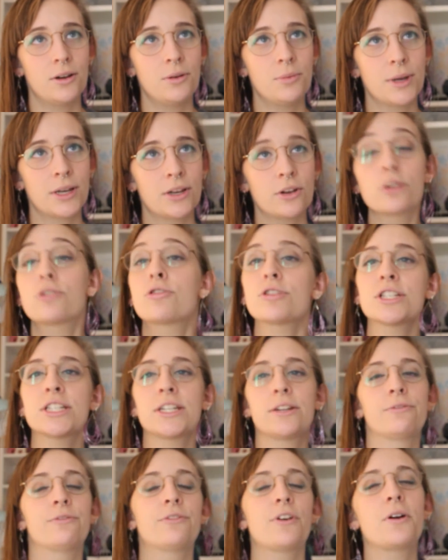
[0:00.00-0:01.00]
my god,
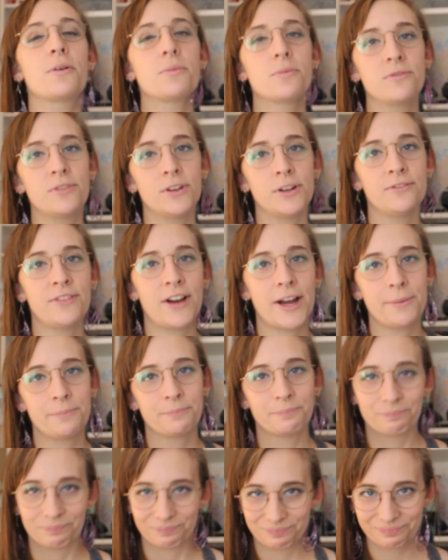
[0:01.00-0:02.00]
Kristen from Wool and Vine.
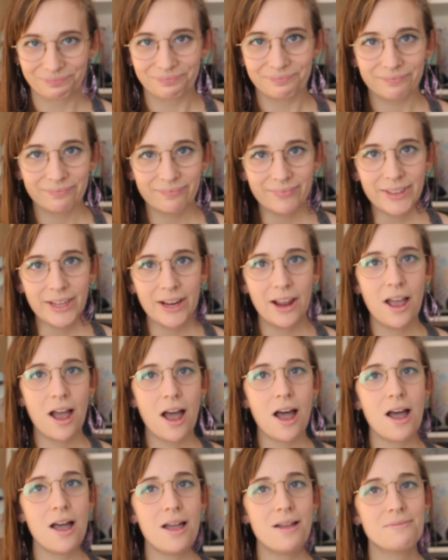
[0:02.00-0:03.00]

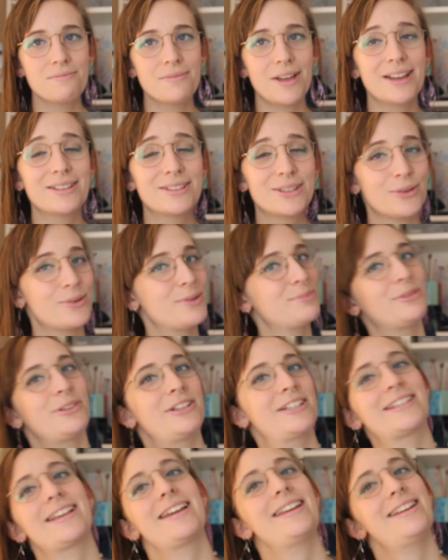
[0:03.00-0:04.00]
And so I'm so
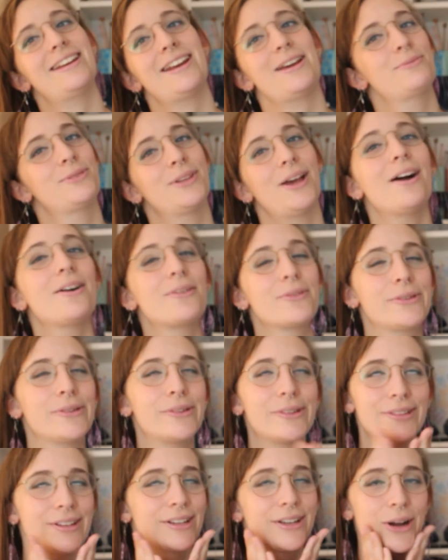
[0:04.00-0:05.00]
excited. I
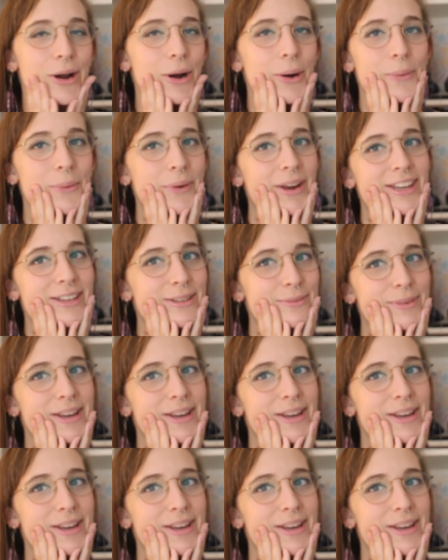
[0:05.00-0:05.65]
can't wait to